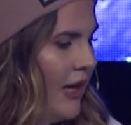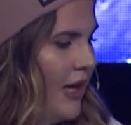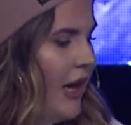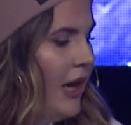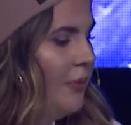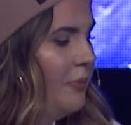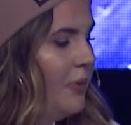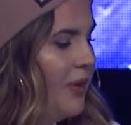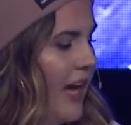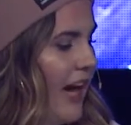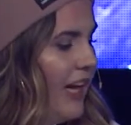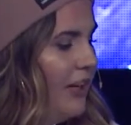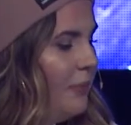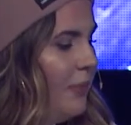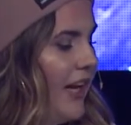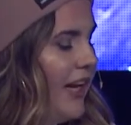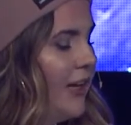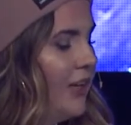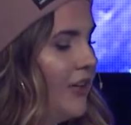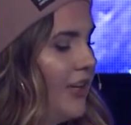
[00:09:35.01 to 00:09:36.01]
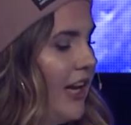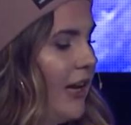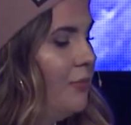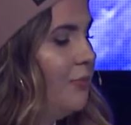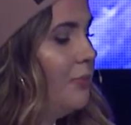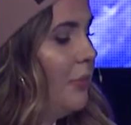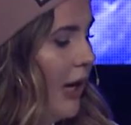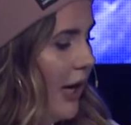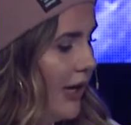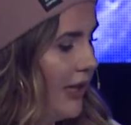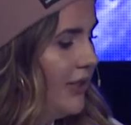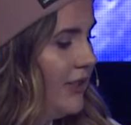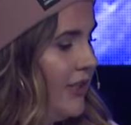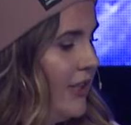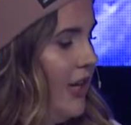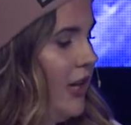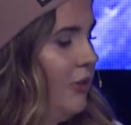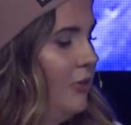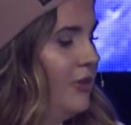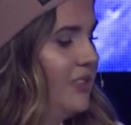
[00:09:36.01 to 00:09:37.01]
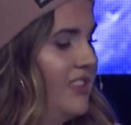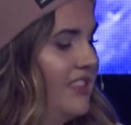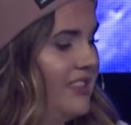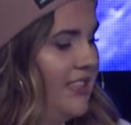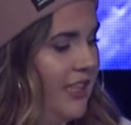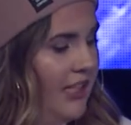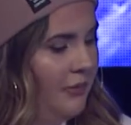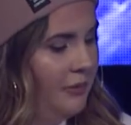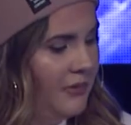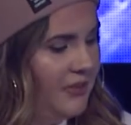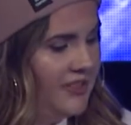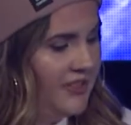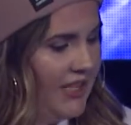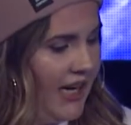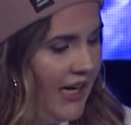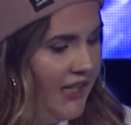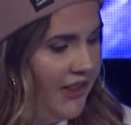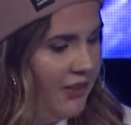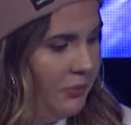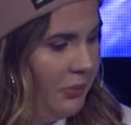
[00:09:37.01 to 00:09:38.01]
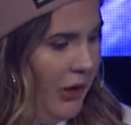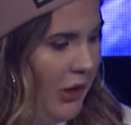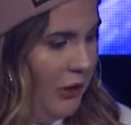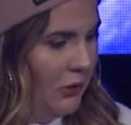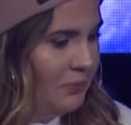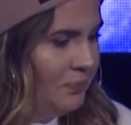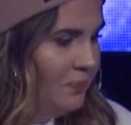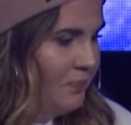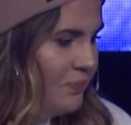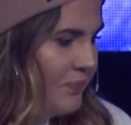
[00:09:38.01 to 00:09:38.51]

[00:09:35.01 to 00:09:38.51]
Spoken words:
A blind beggar named Bart was sitting beside the road.